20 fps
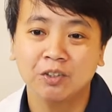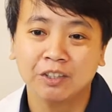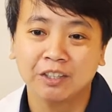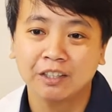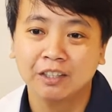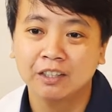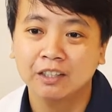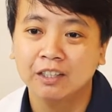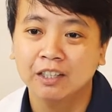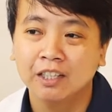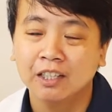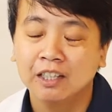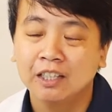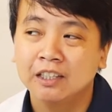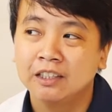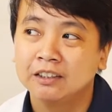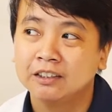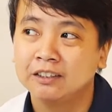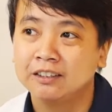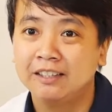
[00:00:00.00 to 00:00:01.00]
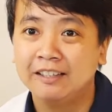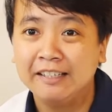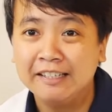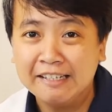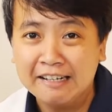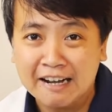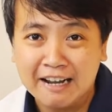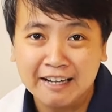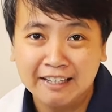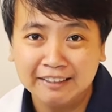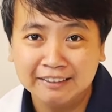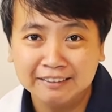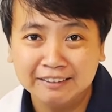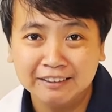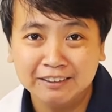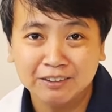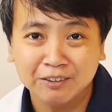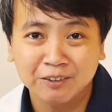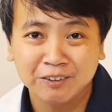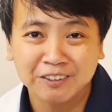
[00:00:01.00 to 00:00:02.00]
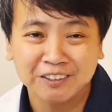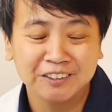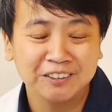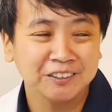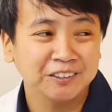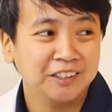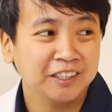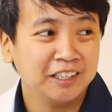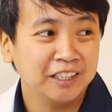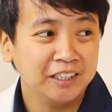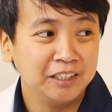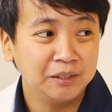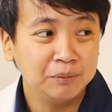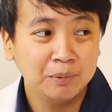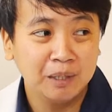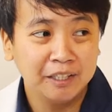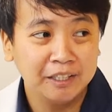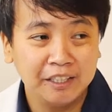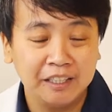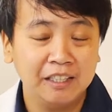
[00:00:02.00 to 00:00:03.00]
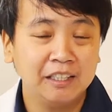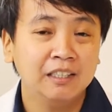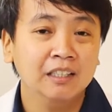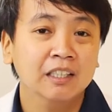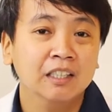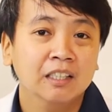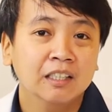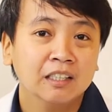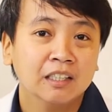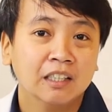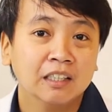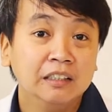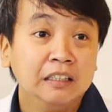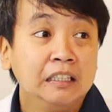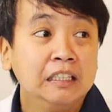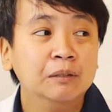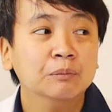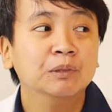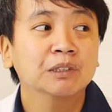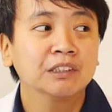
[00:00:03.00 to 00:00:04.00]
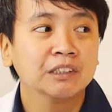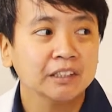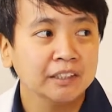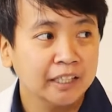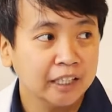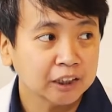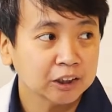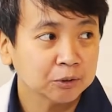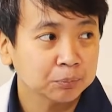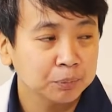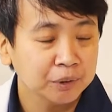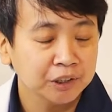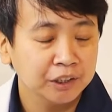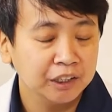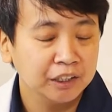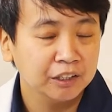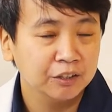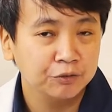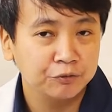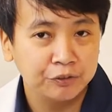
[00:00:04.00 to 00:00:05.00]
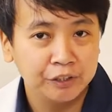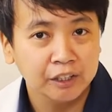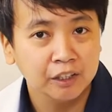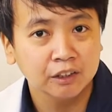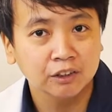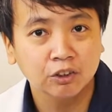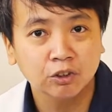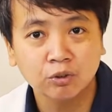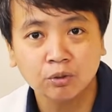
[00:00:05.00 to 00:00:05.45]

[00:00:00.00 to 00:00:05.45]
Your silingan or anybody nga dili man sad expert in the field.